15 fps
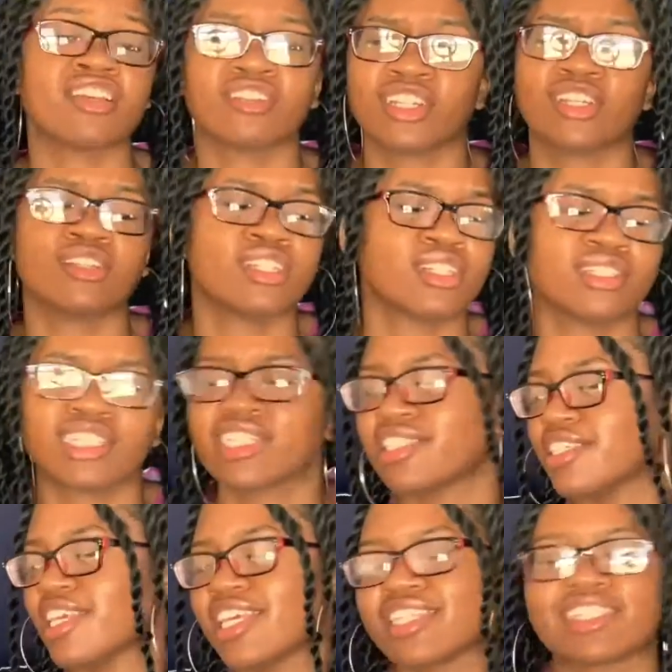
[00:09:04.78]
it, it, it,
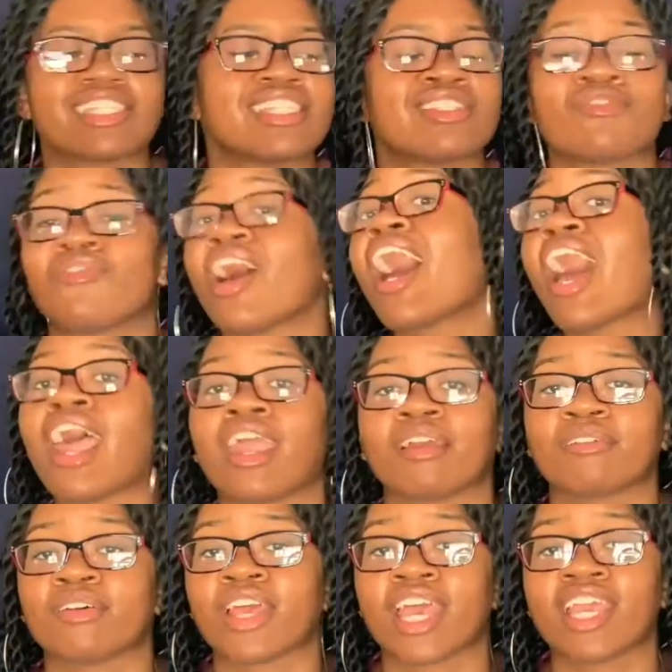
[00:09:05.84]
it's, it's a vibe,
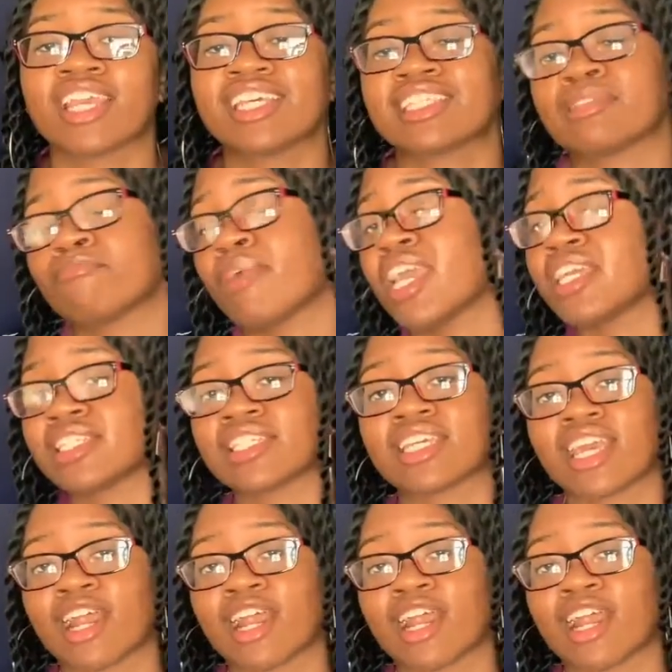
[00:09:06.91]
okay? It's amazing.